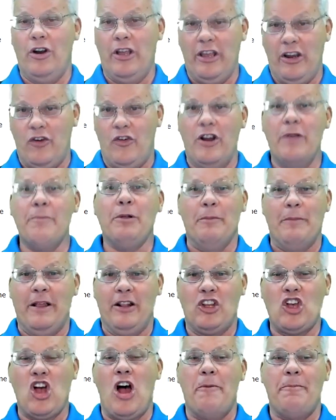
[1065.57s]

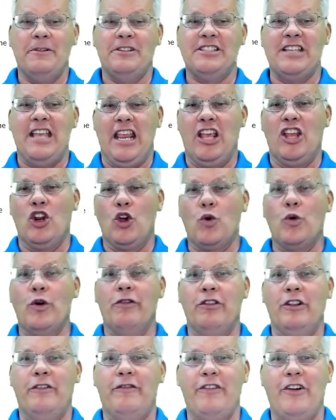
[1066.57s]
implement compensating and
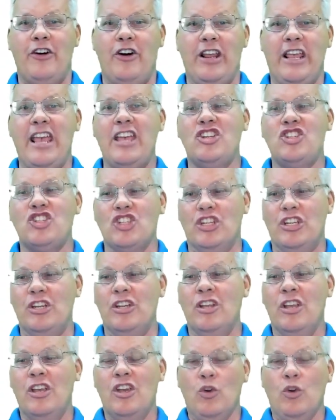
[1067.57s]
equivalent variation